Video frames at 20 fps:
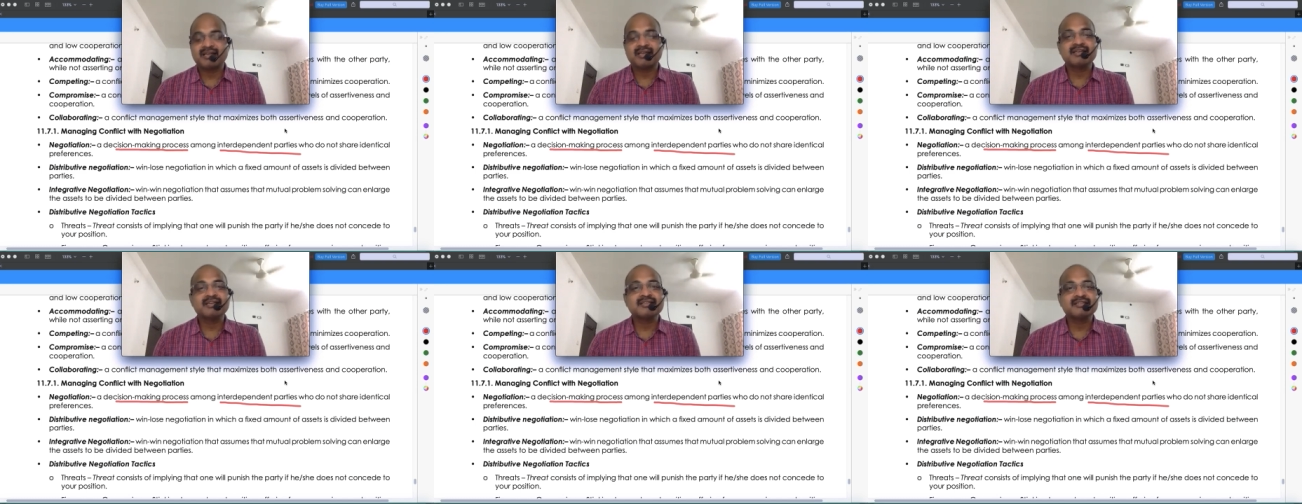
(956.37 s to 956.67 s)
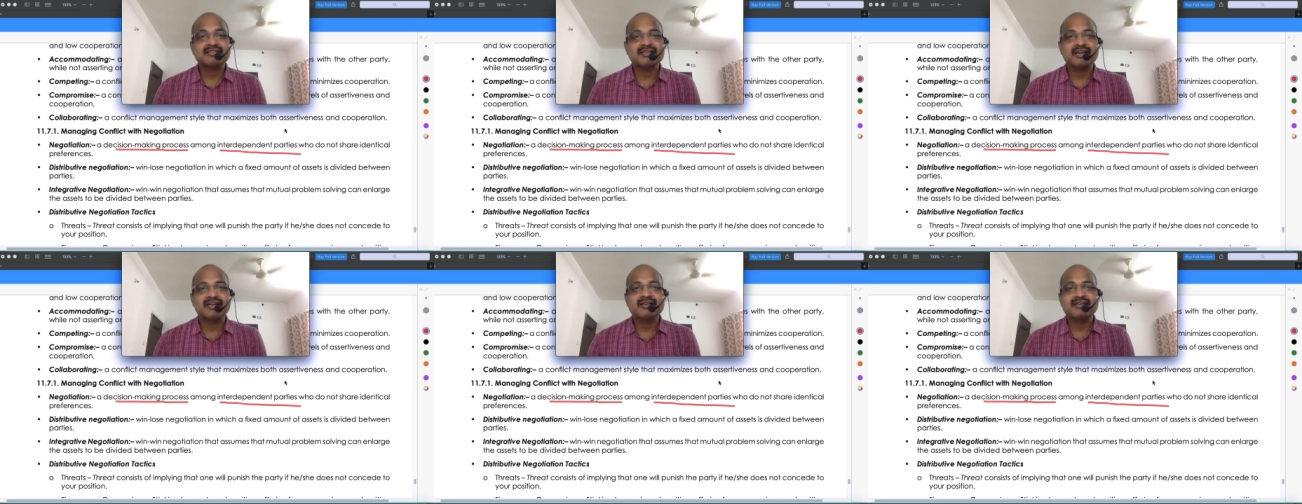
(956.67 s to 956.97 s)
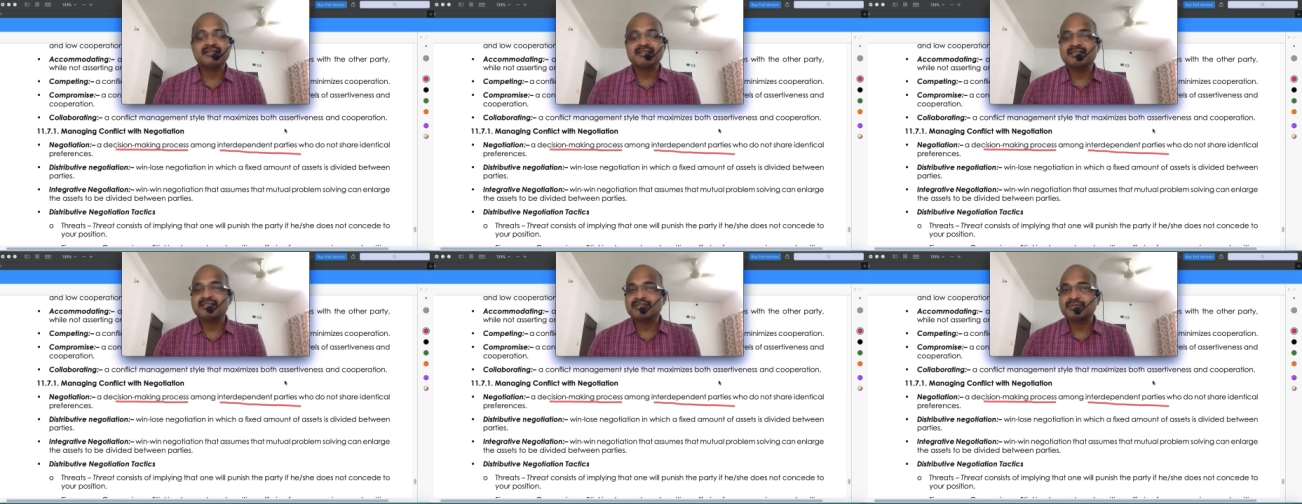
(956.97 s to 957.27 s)
unless and
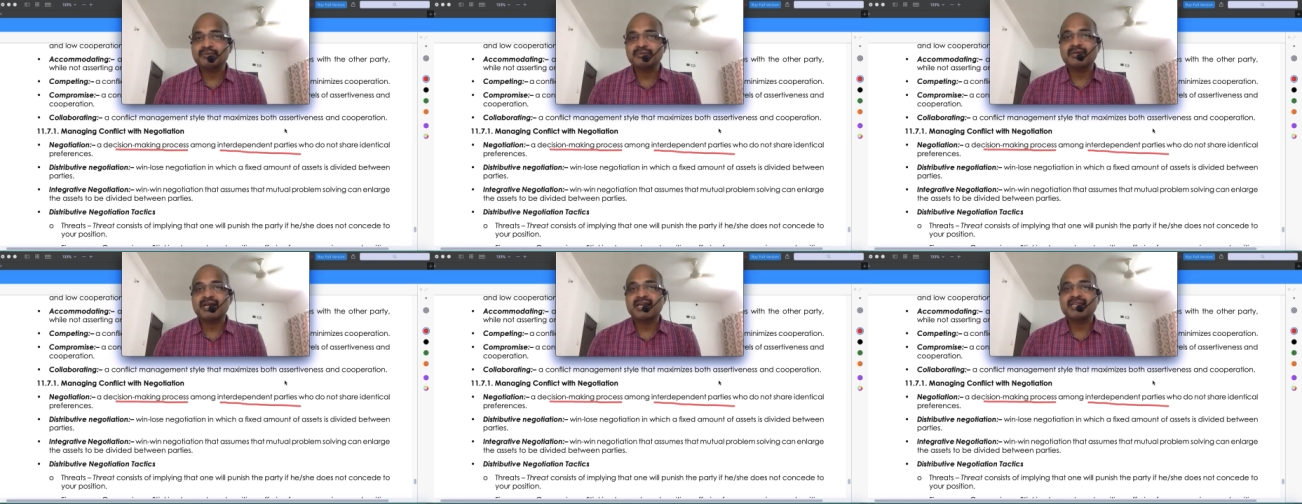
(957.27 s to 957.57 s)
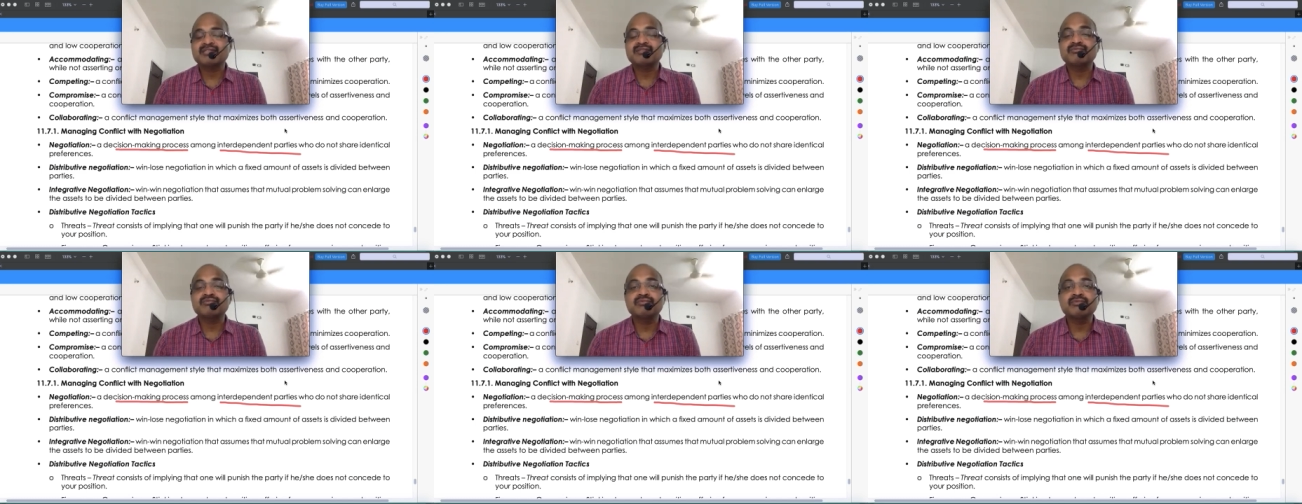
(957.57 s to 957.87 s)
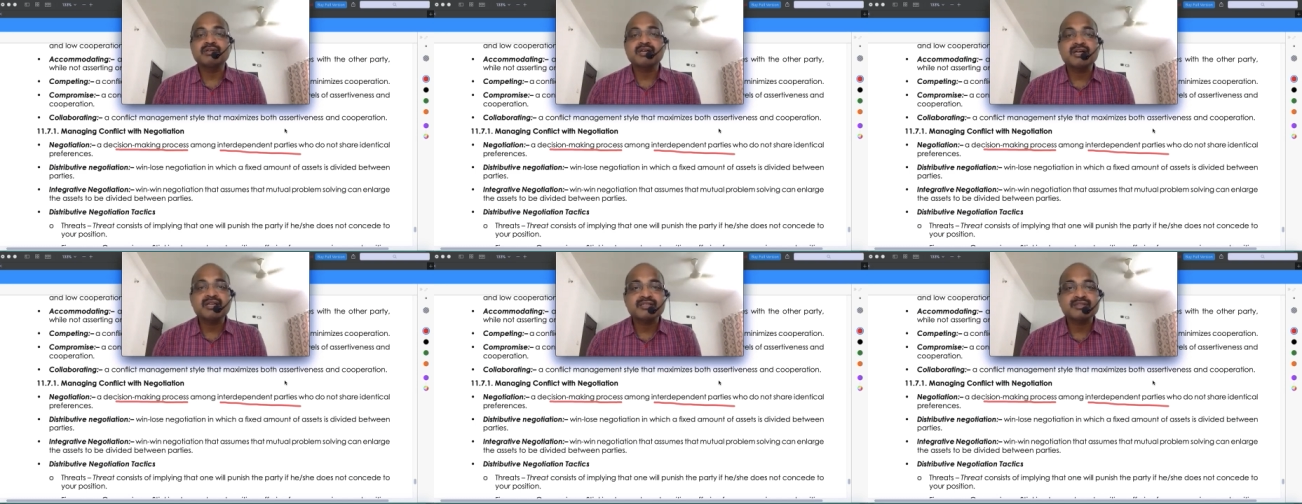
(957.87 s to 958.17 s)
until these two guys
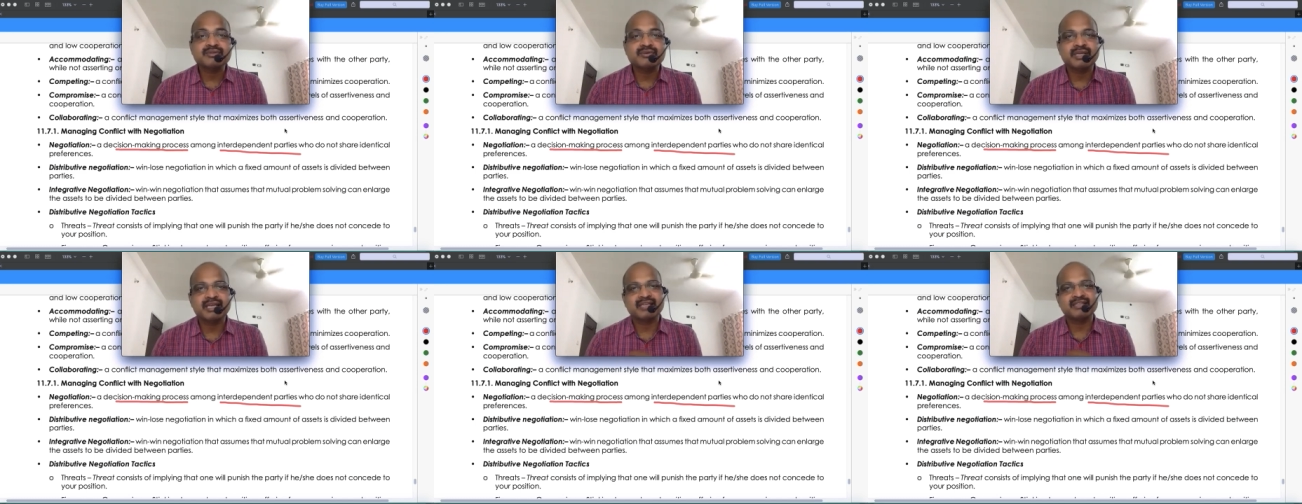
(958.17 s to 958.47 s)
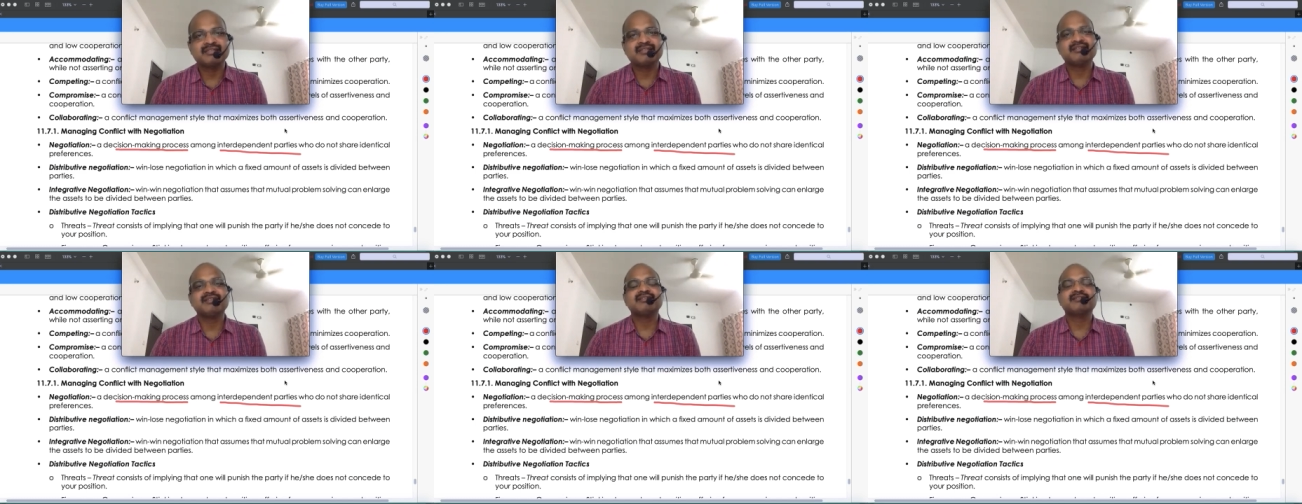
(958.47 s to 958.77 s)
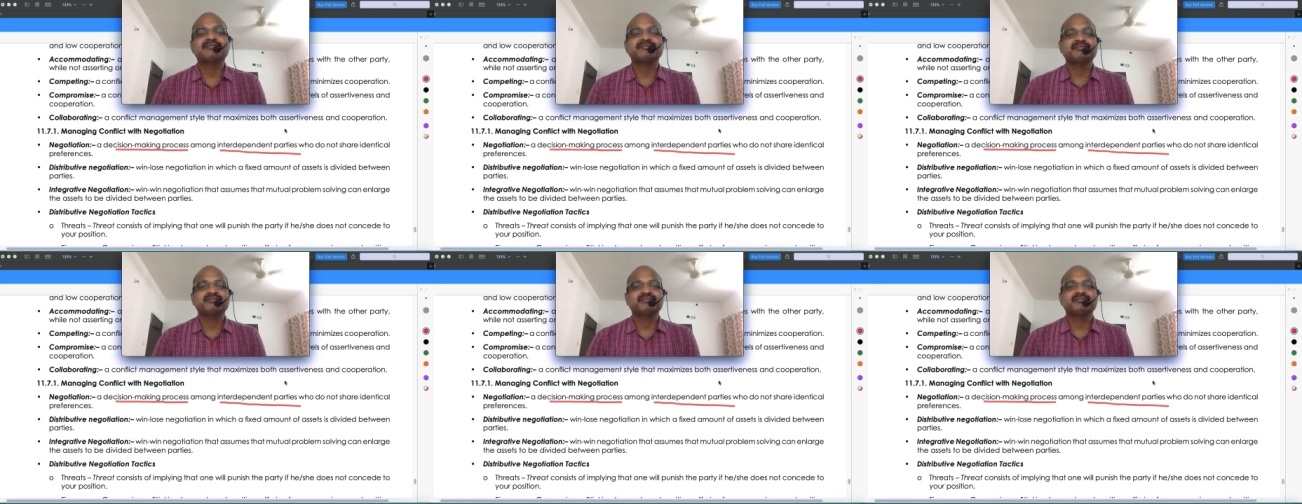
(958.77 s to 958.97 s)
work together,